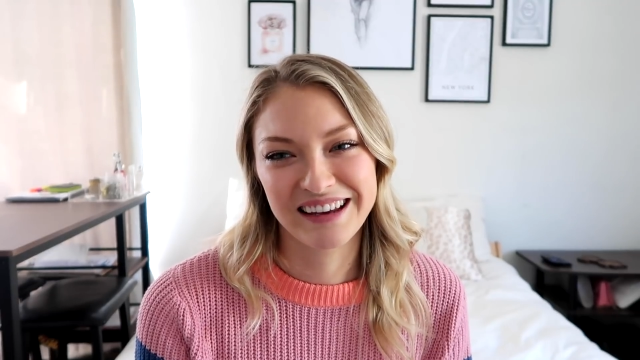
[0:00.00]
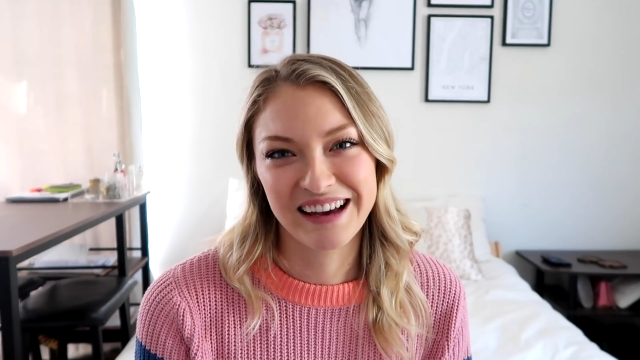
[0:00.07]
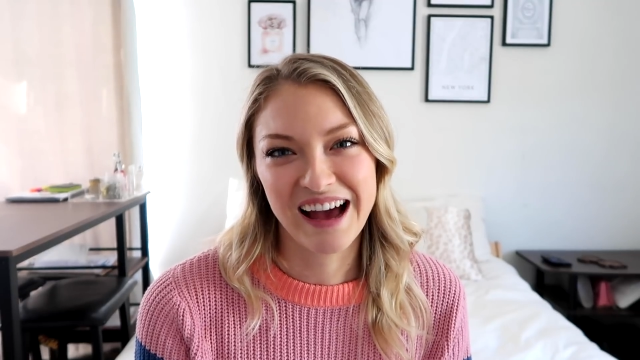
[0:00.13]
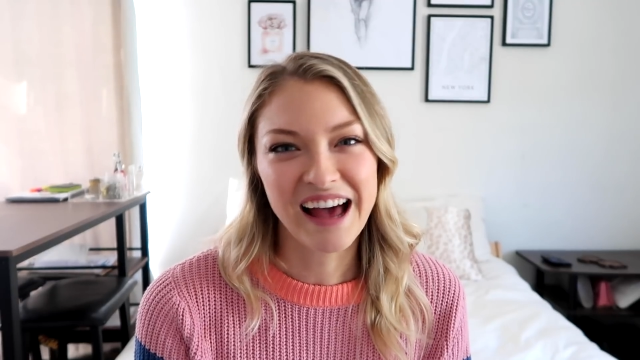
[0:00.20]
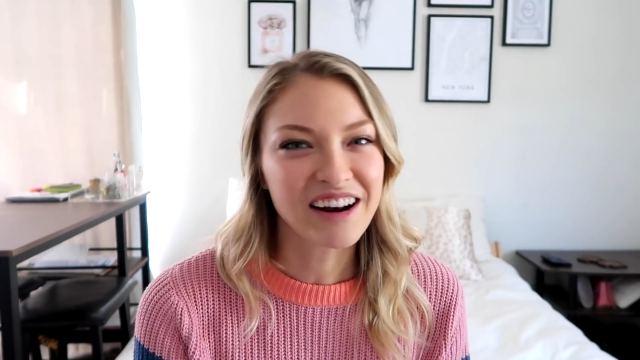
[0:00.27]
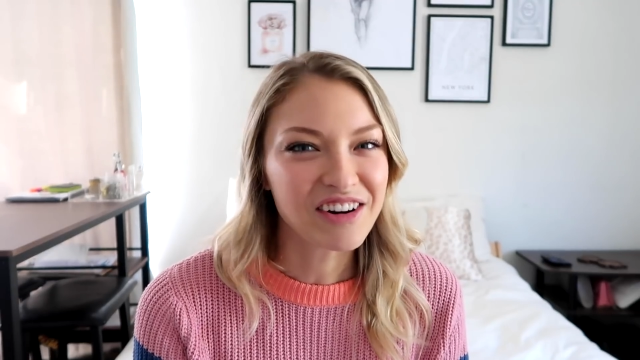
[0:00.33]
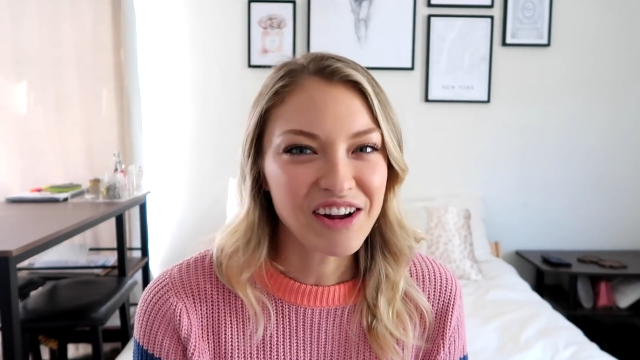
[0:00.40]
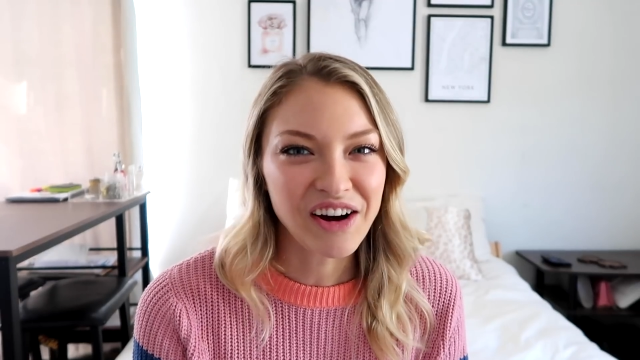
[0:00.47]

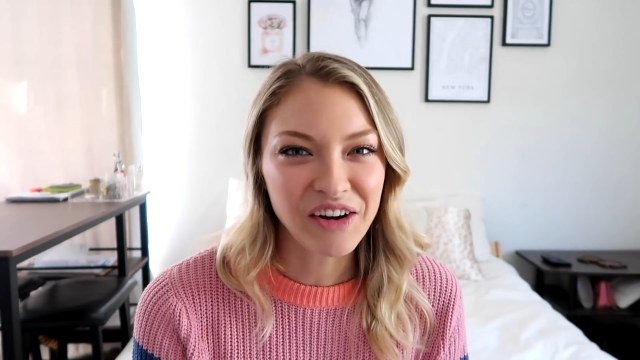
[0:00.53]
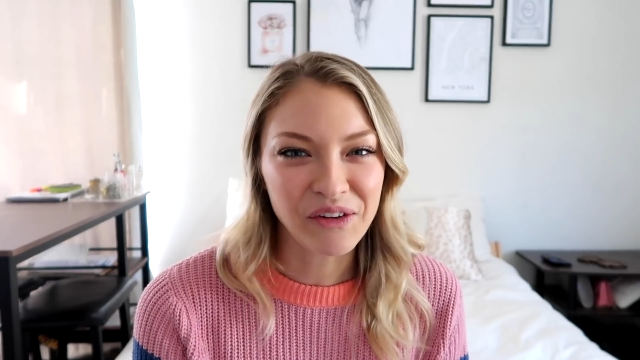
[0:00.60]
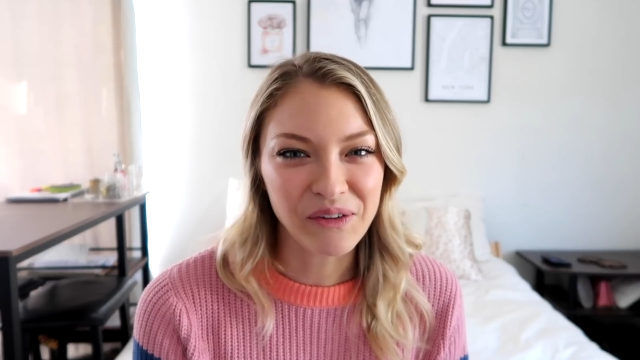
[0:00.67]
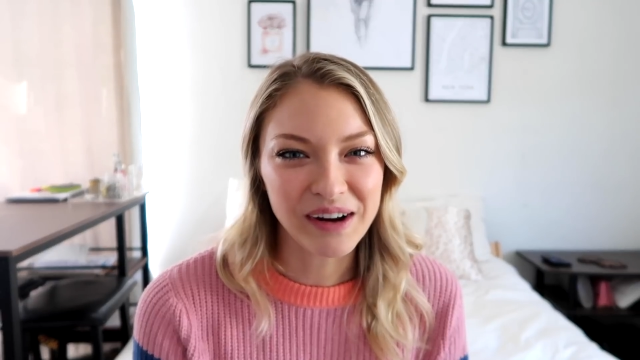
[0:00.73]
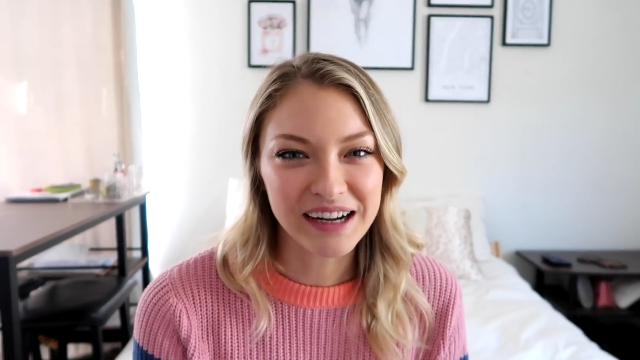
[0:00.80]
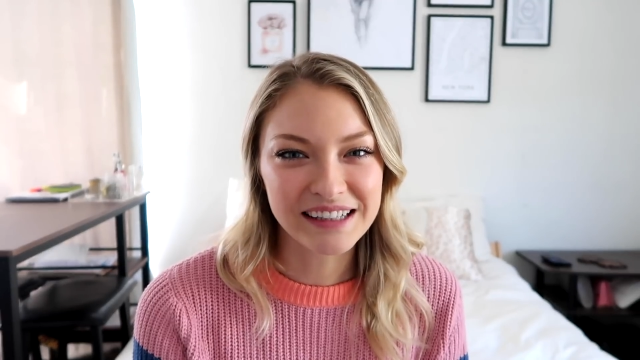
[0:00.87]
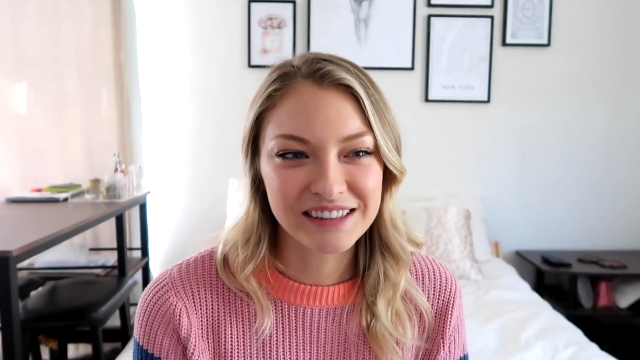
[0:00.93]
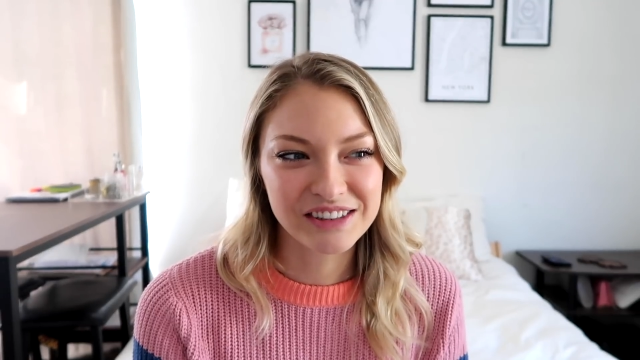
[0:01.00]
I don't
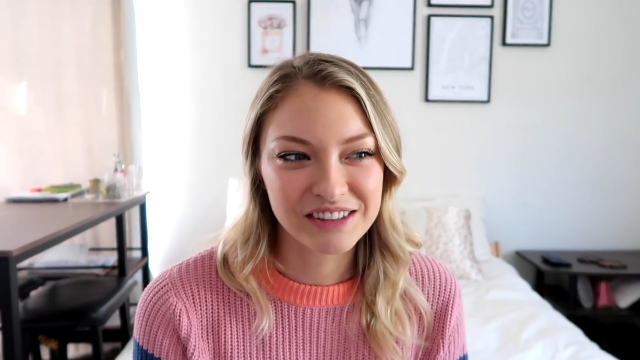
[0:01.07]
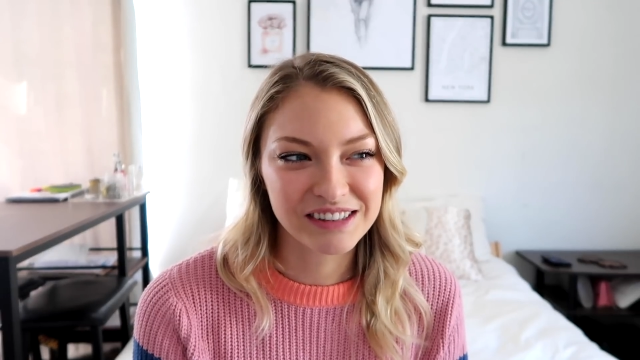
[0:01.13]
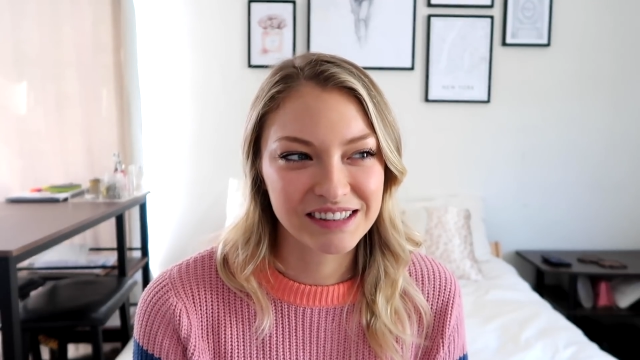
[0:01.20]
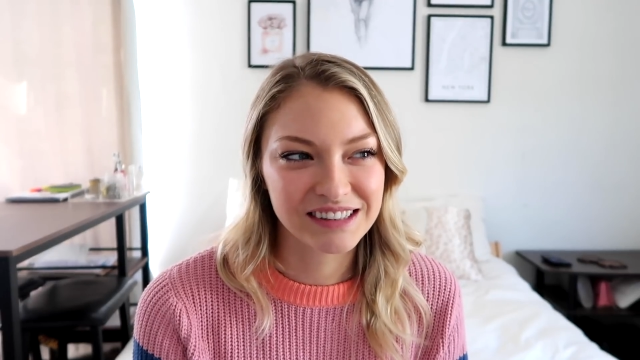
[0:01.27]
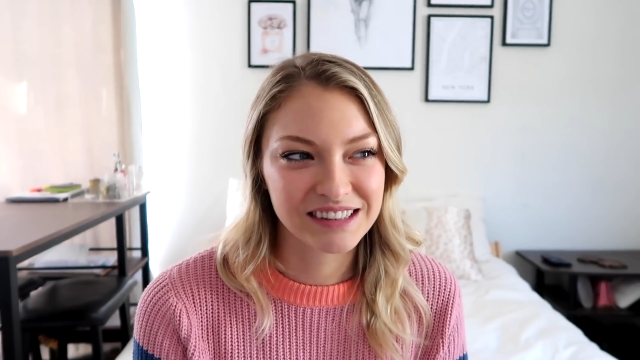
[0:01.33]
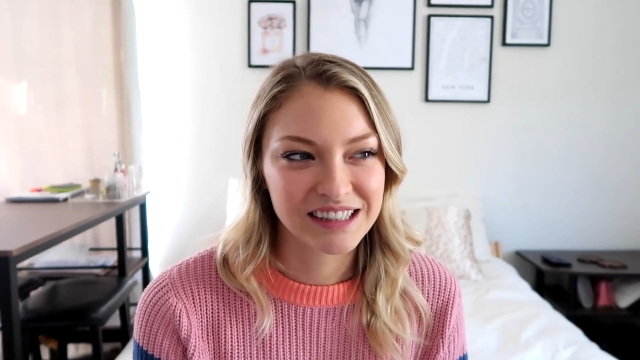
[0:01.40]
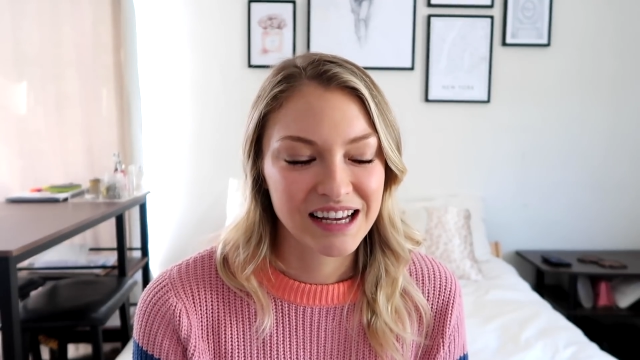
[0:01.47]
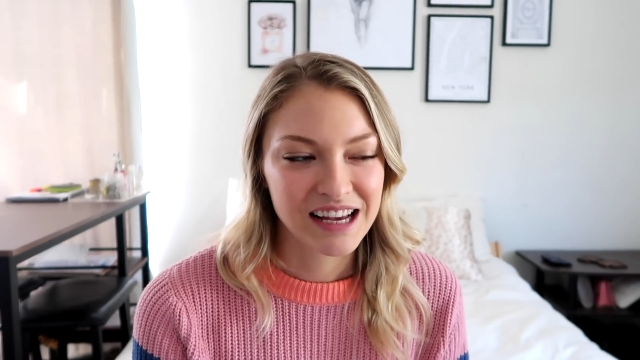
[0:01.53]
know, it's
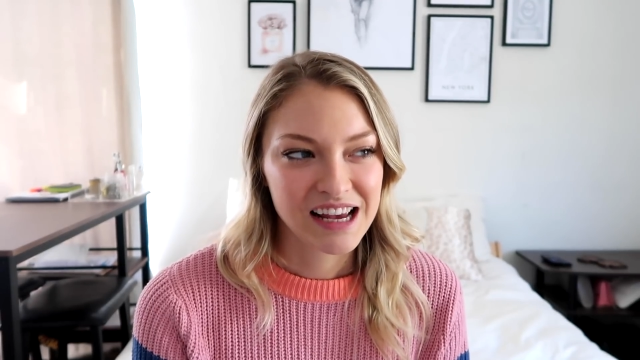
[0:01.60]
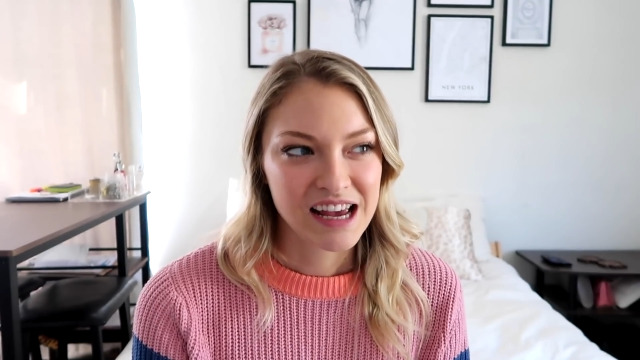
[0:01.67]
just